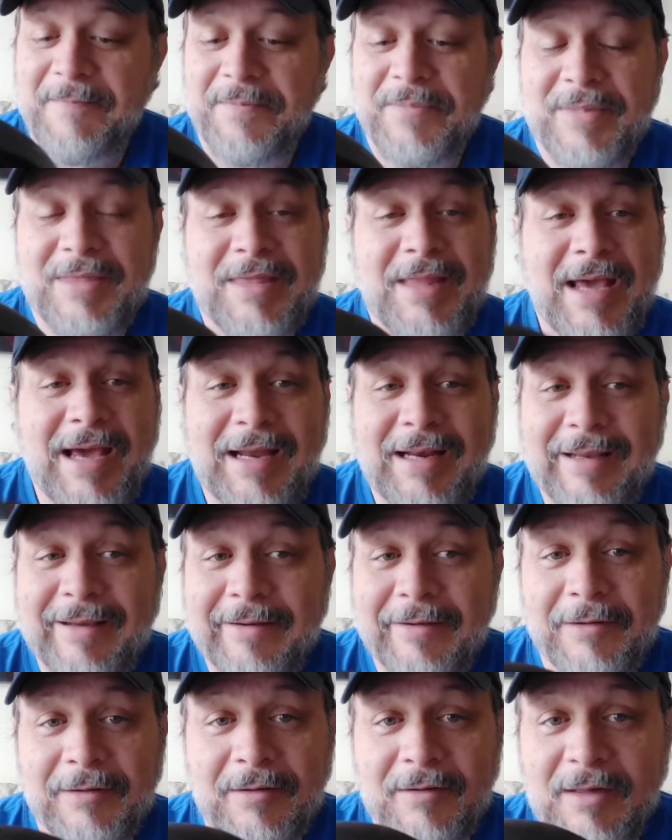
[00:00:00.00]
Not
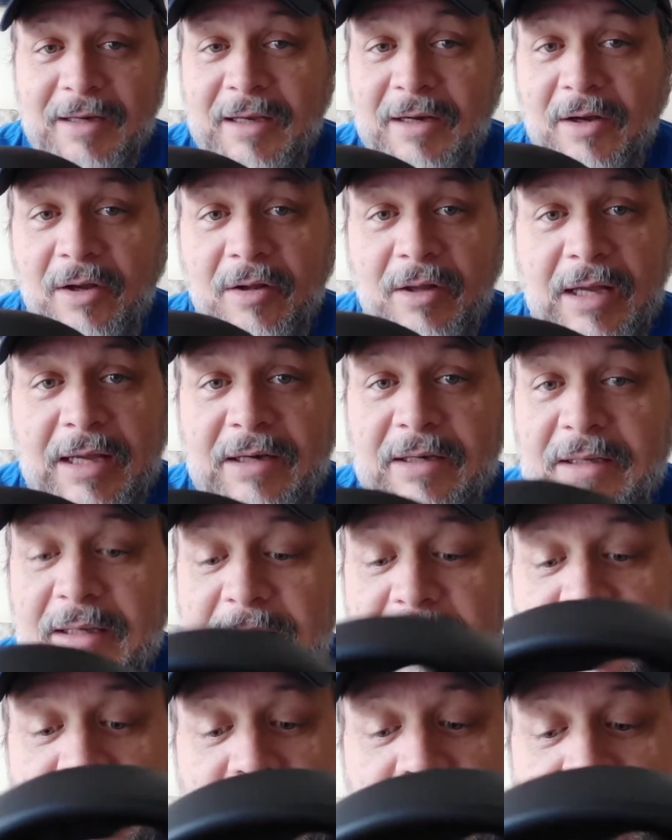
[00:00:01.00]
here at all.
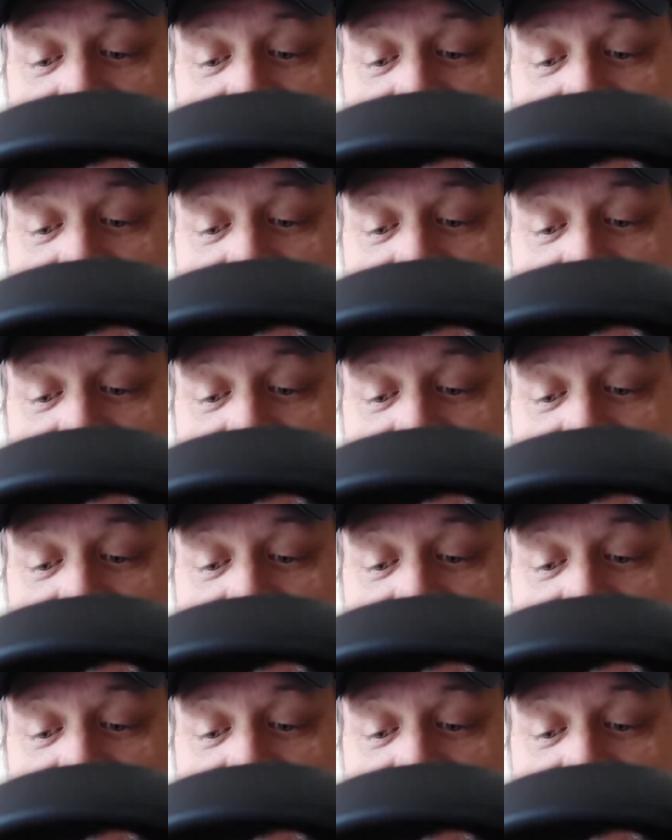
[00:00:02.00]
You